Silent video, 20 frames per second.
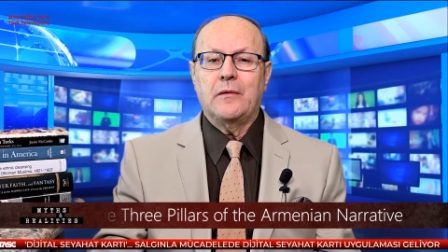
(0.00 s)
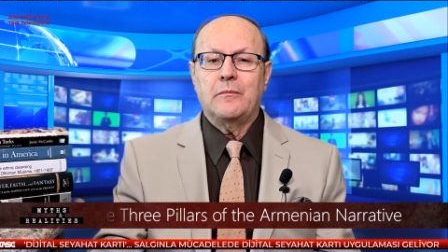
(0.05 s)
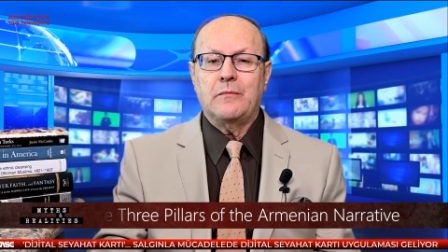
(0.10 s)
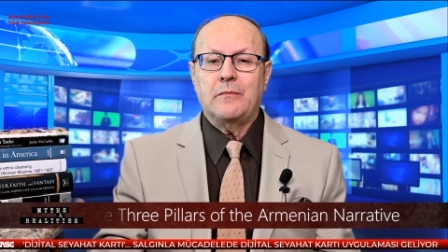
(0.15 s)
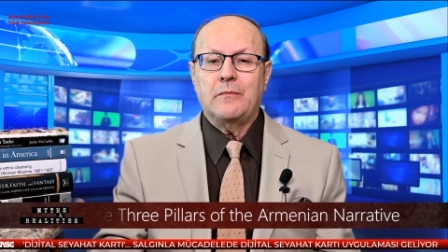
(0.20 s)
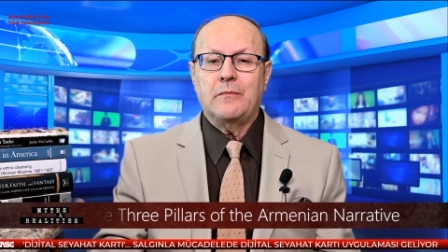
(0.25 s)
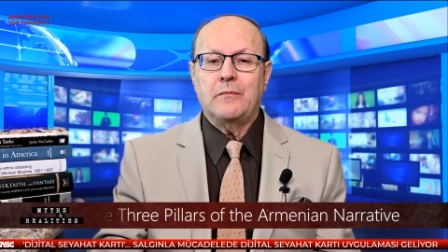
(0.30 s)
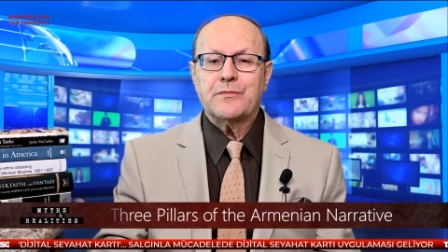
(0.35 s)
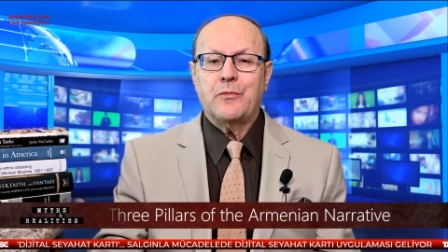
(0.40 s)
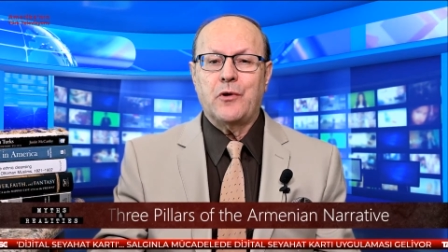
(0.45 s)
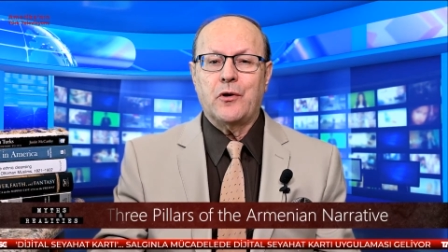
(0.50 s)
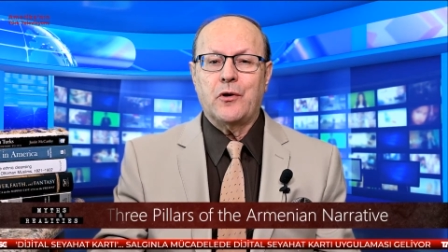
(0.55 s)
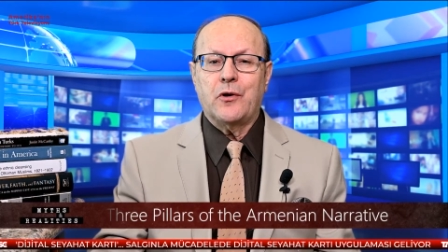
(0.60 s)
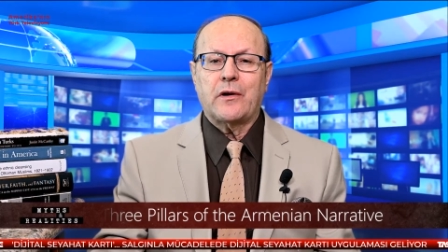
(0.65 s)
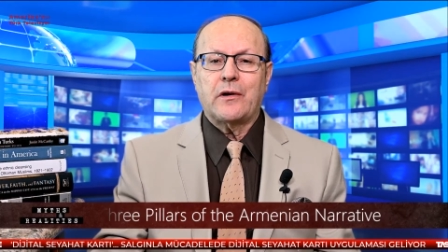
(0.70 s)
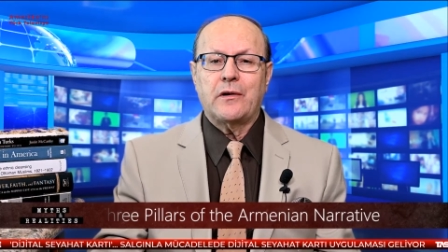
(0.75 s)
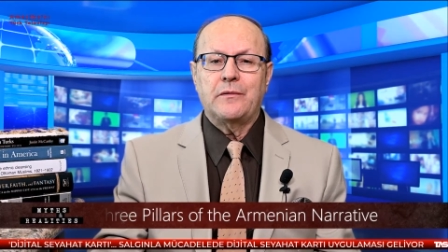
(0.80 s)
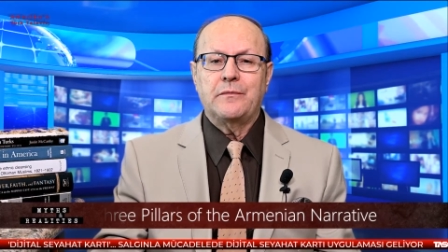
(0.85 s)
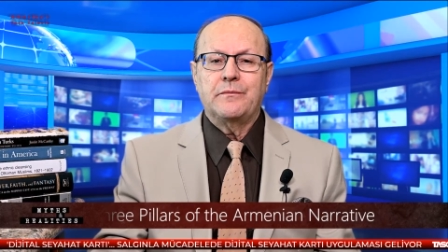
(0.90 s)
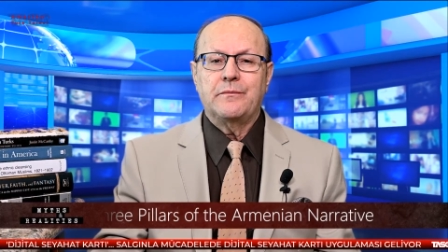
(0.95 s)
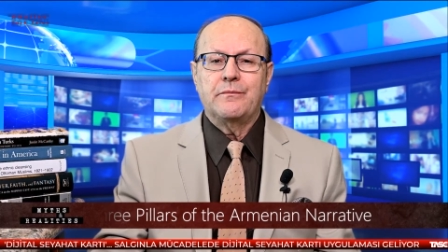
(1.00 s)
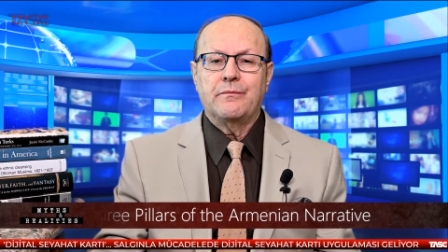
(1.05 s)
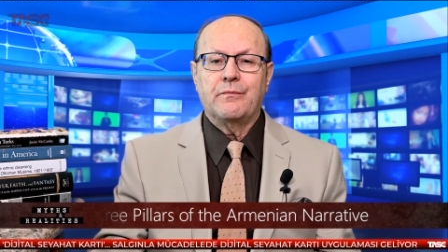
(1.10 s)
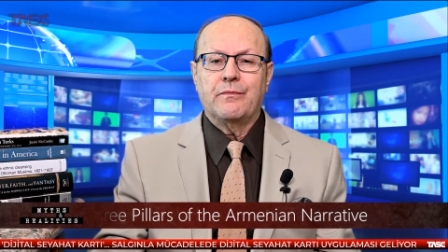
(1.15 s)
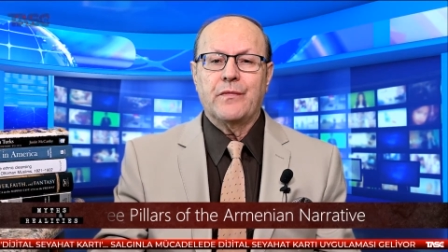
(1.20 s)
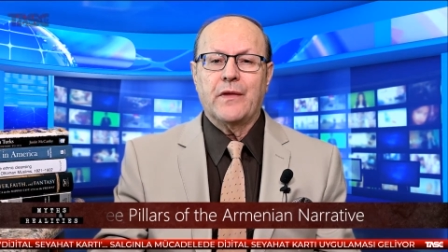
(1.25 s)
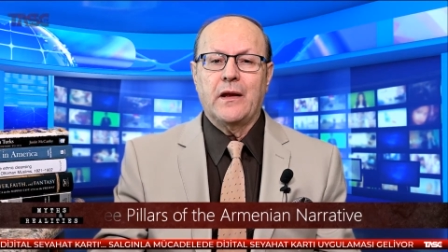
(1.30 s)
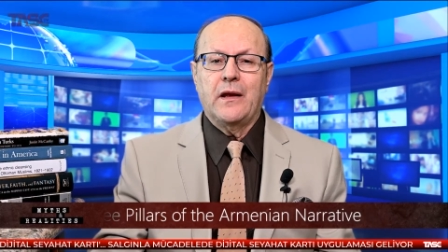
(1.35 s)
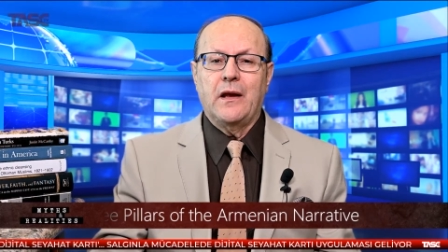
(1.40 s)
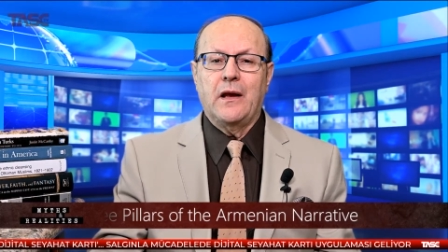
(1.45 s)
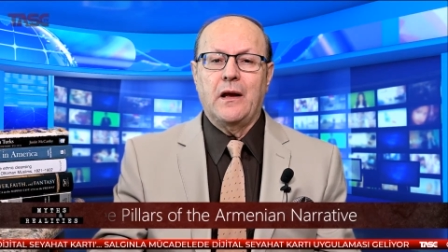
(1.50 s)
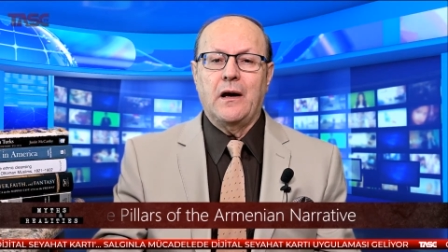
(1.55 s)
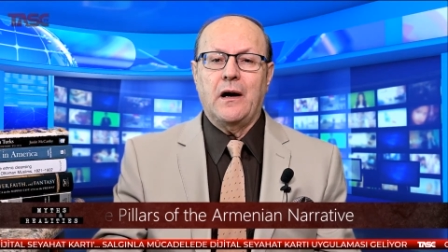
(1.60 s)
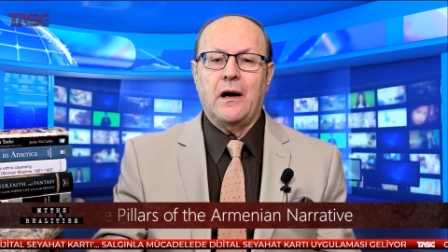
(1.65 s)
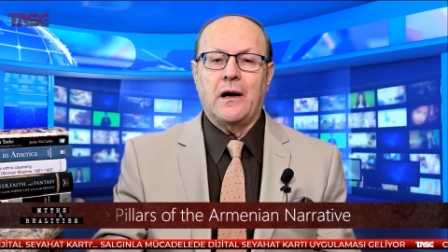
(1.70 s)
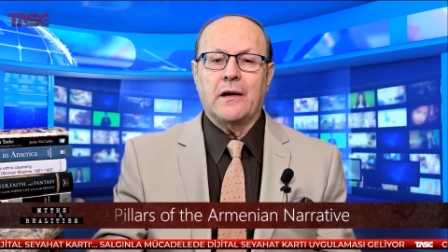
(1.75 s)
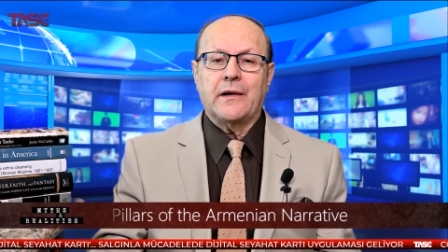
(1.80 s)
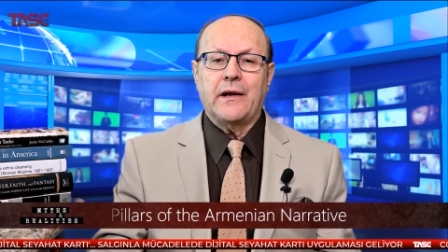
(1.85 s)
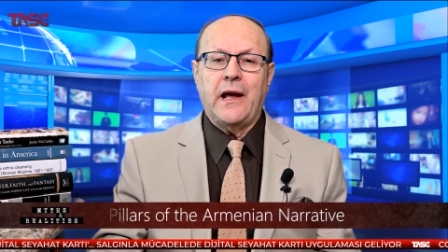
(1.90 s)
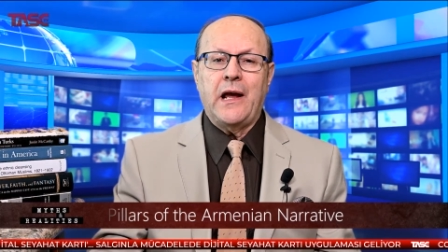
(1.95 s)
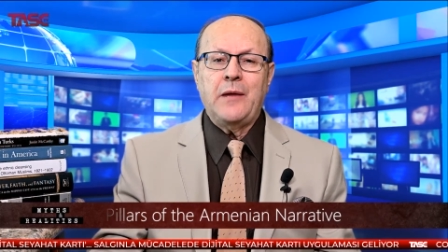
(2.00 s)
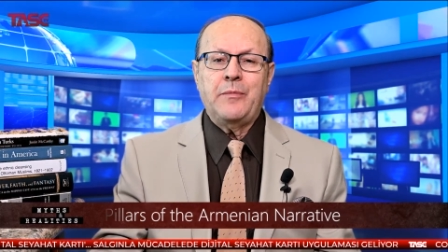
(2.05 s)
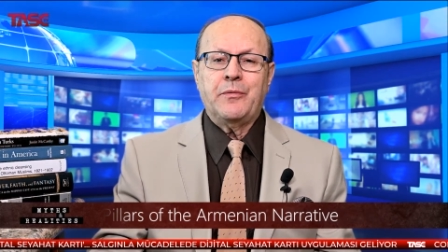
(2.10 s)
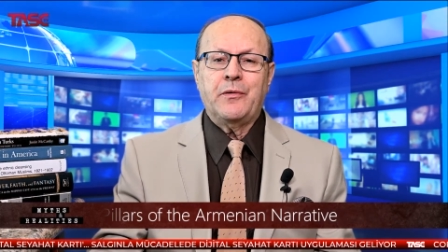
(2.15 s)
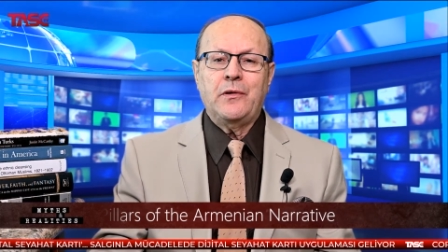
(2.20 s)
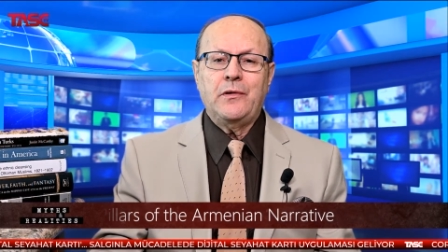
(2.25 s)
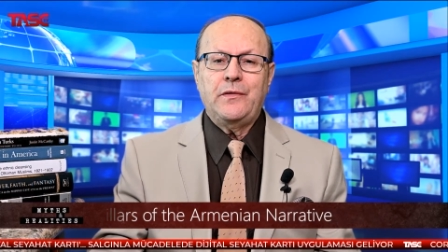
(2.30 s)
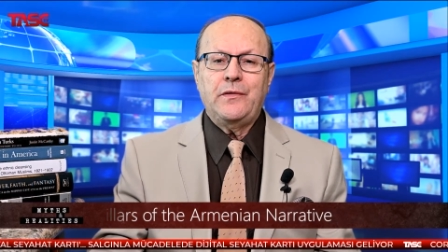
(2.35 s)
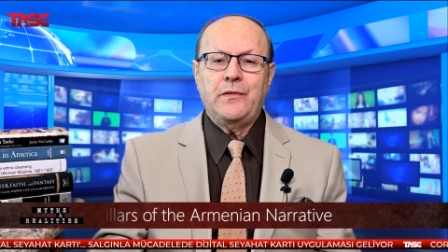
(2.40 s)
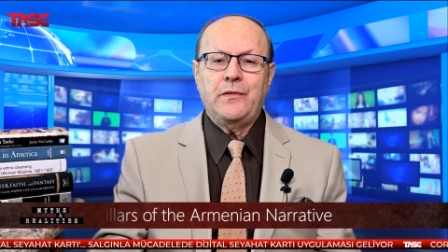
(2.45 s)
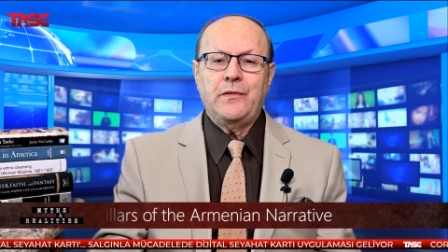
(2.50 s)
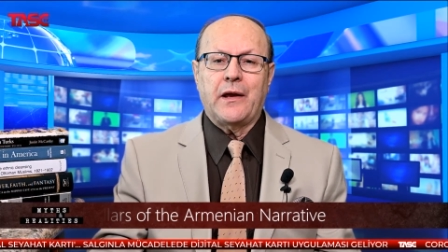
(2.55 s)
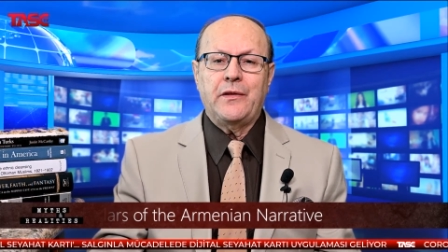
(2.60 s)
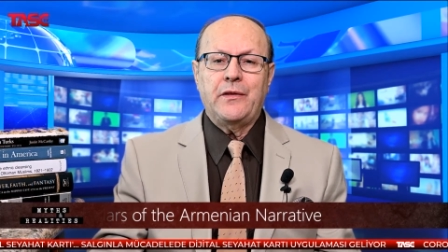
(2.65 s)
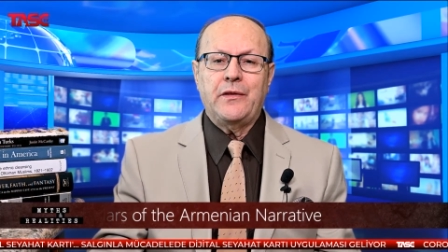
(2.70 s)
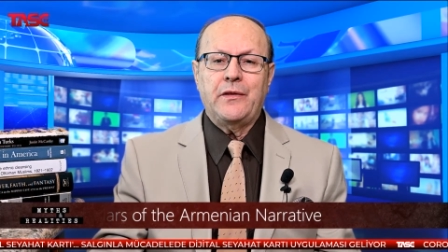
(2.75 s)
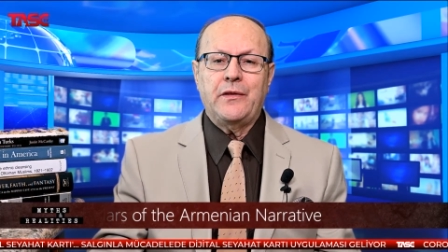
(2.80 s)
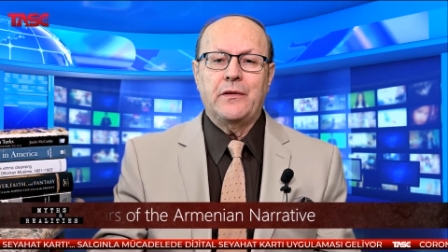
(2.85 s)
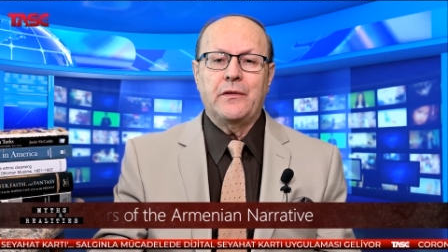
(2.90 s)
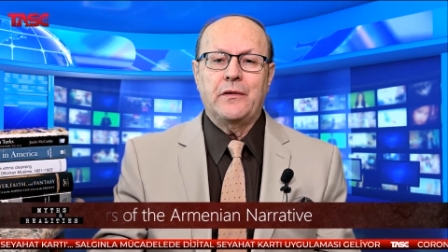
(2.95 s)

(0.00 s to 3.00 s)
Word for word: mass murder. On April ninth,